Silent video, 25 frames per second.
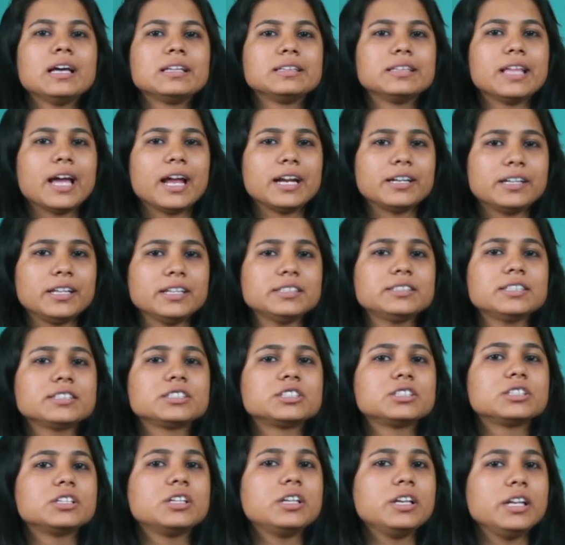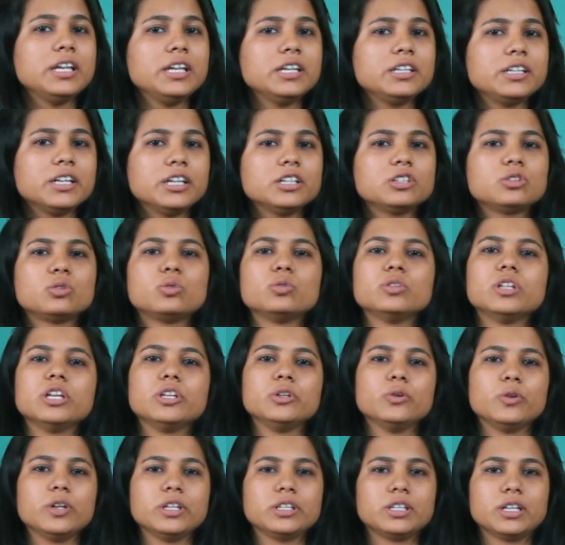that is excreted through the
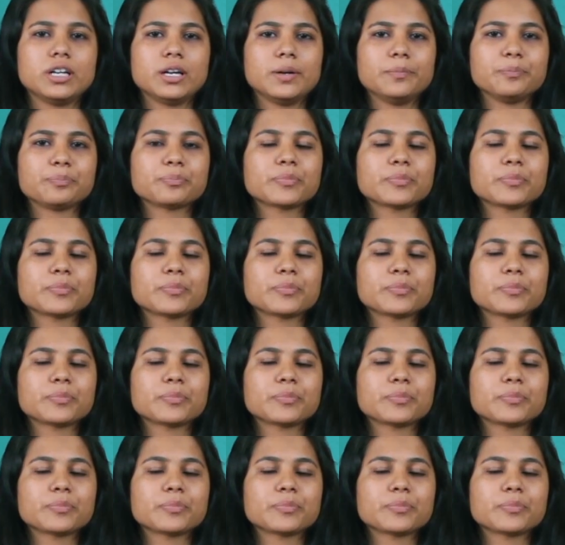urethra.